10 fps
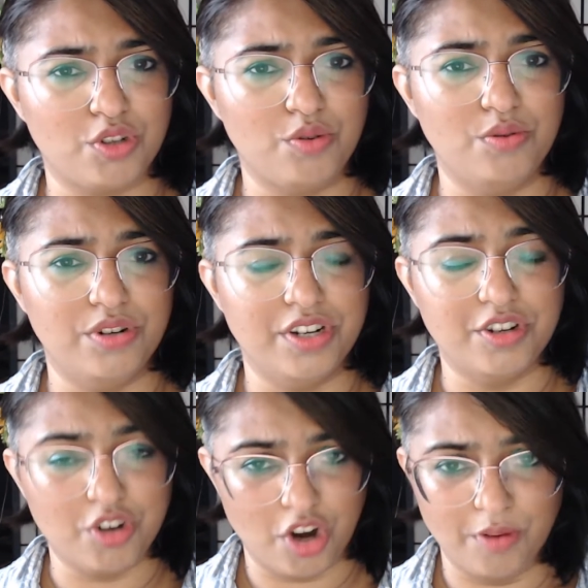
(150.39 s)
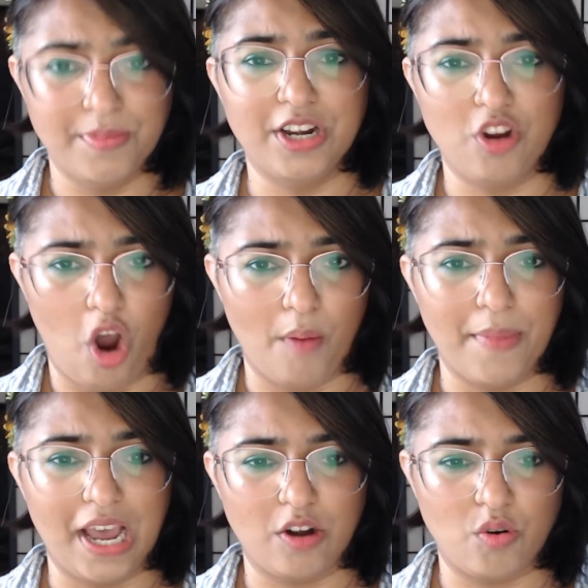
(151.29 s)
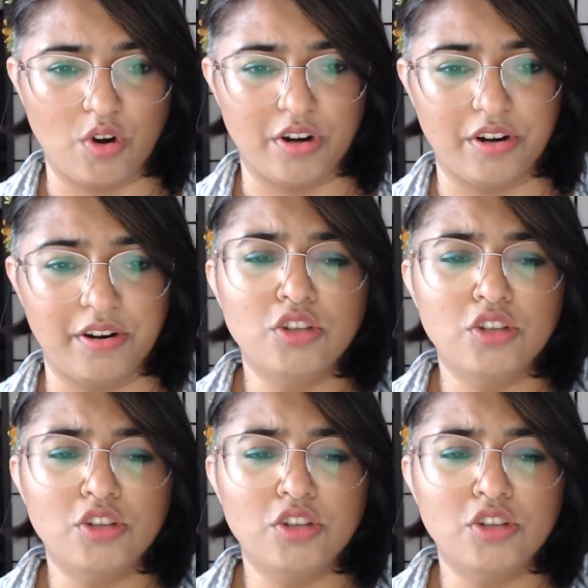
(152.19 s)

to determine combat order.